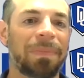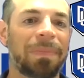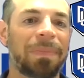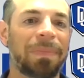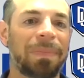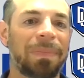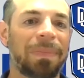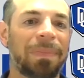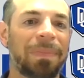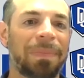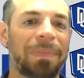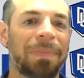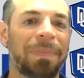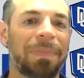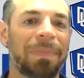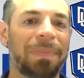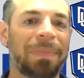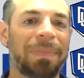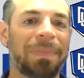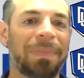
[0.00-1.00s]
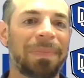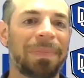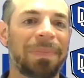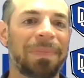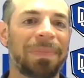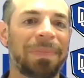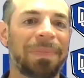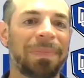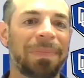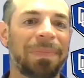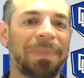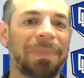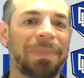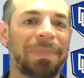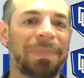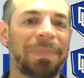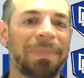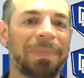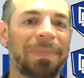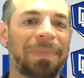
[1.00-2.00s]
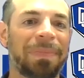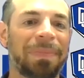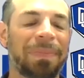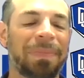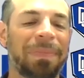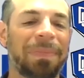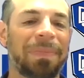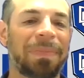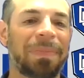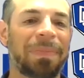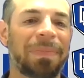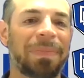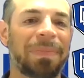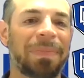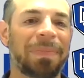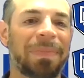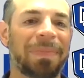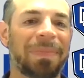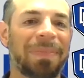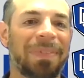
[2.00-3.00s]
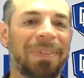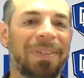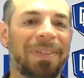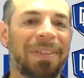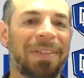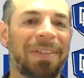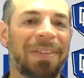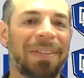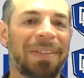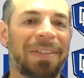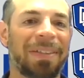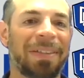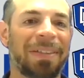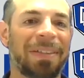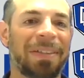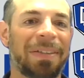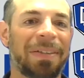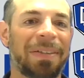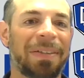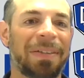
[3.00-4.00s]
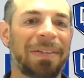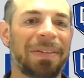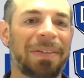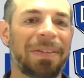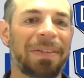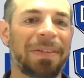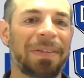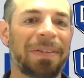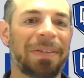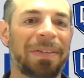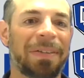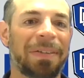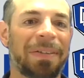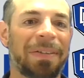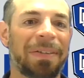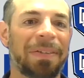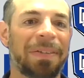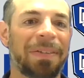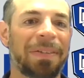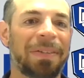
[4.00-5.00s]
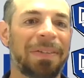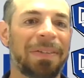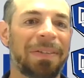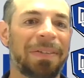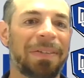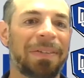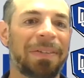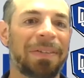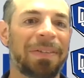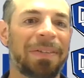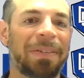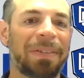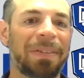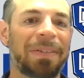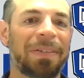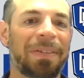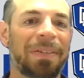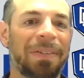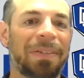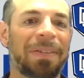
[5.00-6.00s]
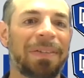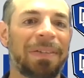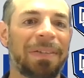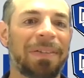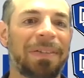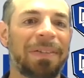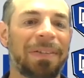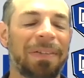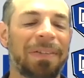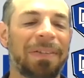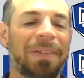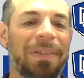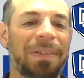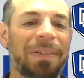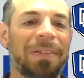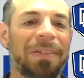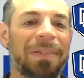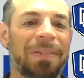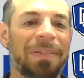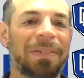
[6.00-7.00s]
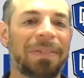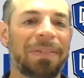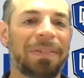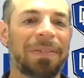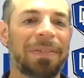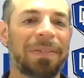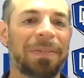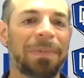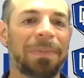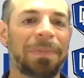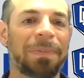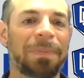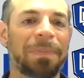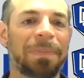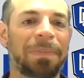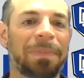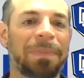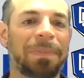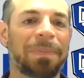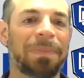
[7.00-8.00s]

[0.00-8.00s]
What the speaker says: (not speaking)